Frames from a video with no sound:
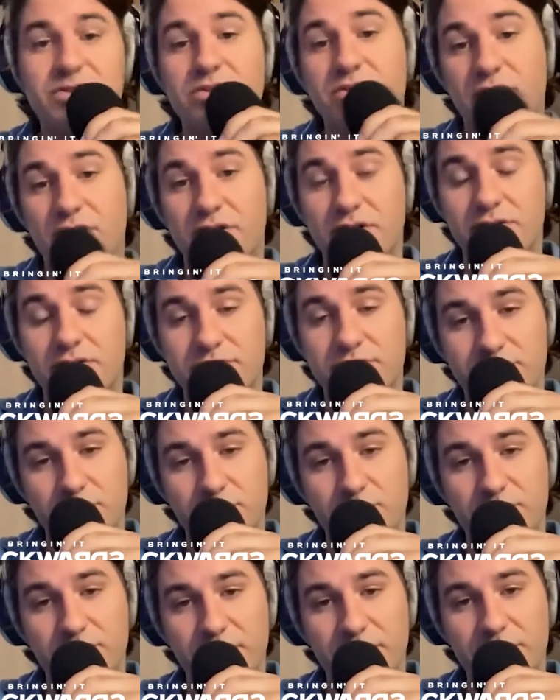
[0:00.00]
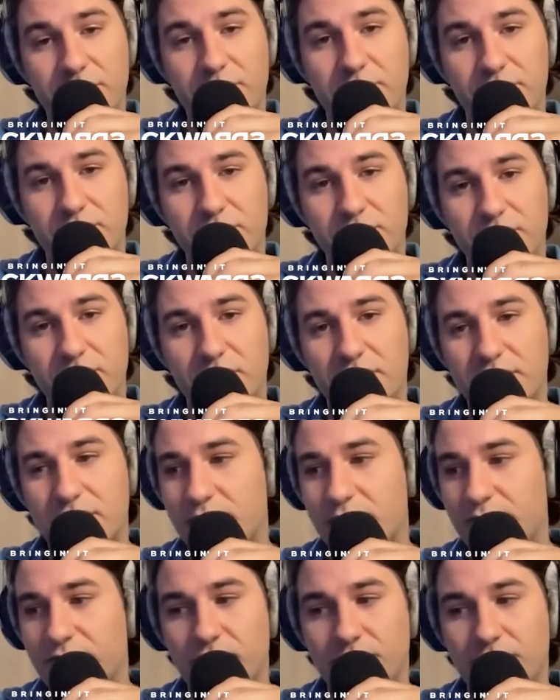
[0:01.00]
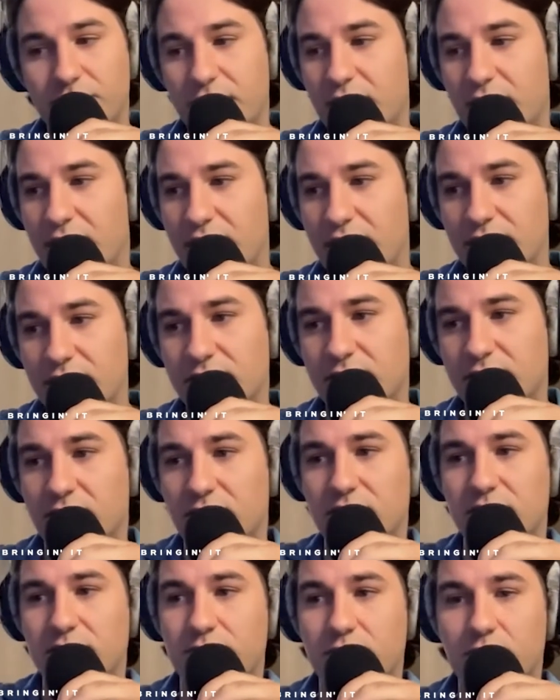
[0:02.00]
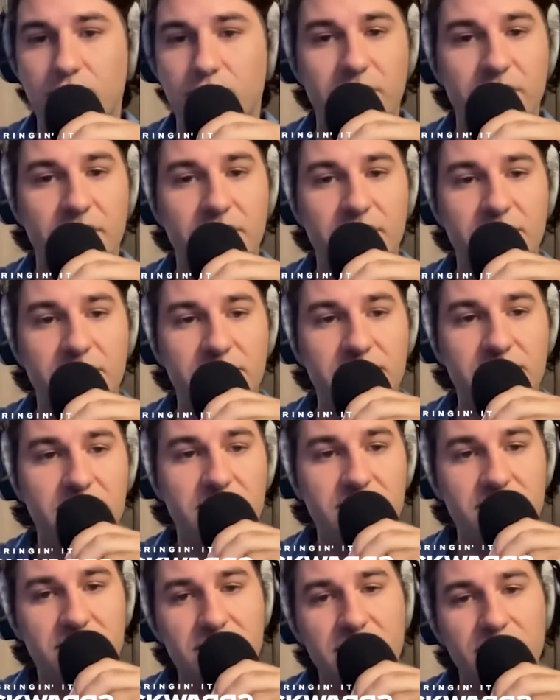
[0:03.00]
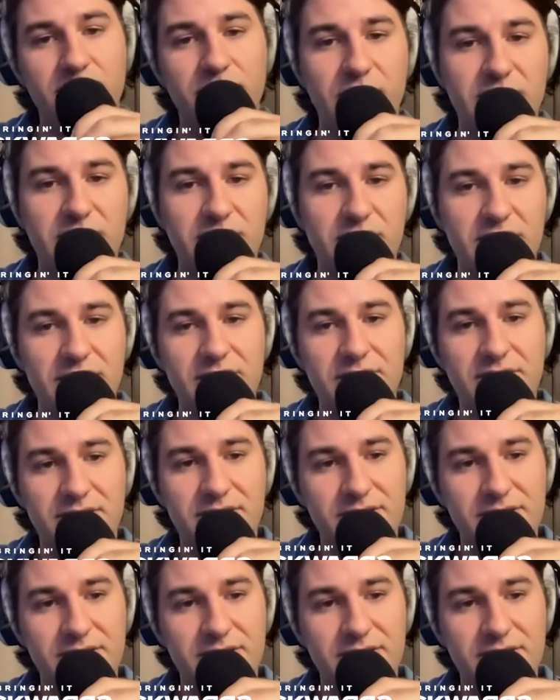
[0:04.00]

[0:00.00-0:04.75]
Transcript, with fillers: Toronto, moved to Vancouver, and then I'm from an island called Bowen Island in BC.